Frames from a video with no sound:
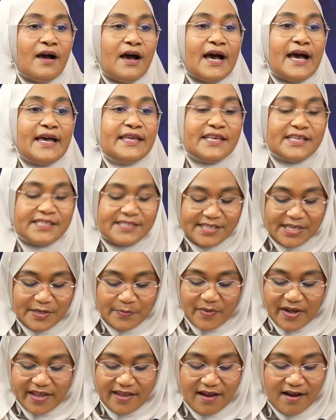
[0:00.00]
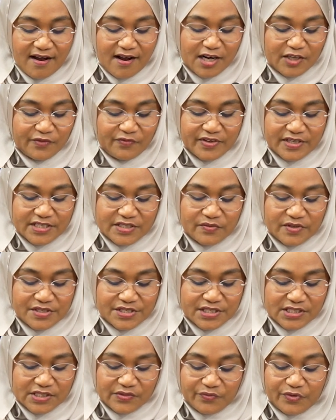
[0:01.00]
I extend my heartfelt
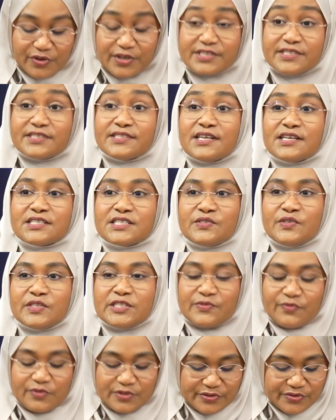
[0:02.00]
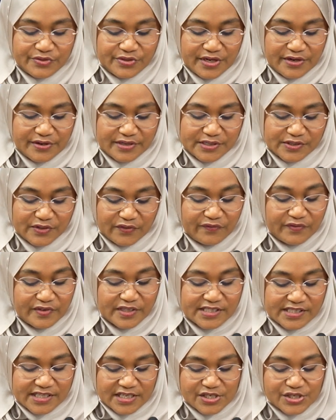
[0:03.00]
wishes for a successful series of
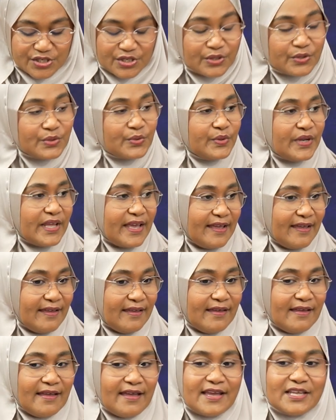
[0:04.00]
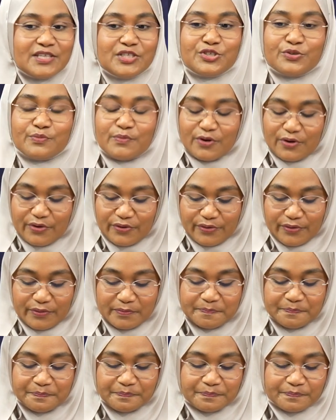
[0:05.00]
discussion today and tomorrow.
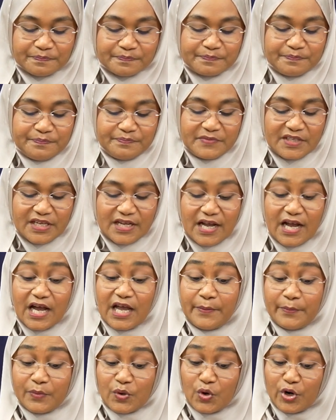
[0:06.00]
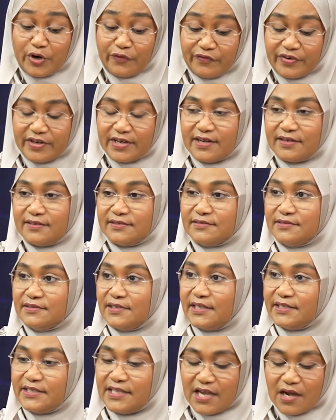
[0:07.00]
I am confident
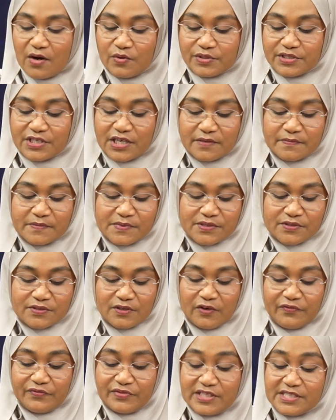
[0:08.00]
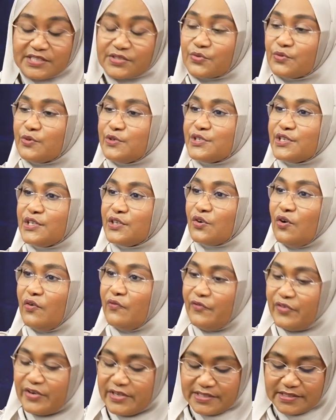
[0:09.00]
that the outcomes of this crucial
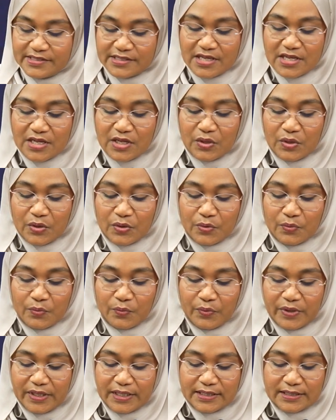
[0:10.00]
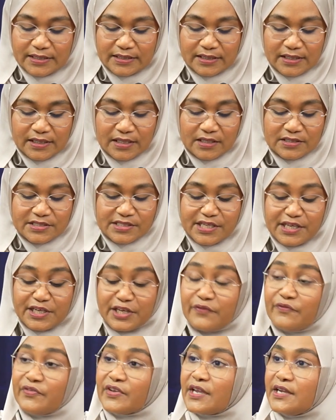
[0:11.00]
conference will
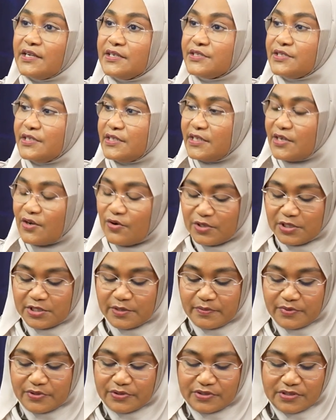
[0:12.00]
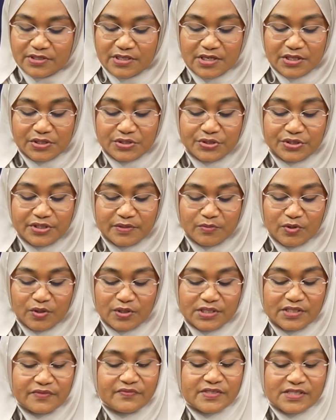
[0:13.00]
significantly contribute to the
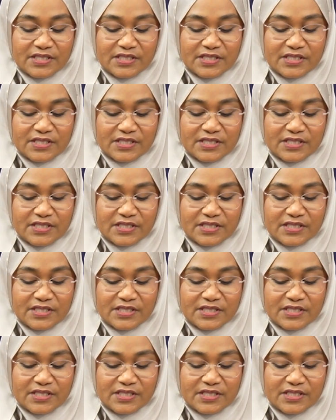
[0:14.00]
Maldives'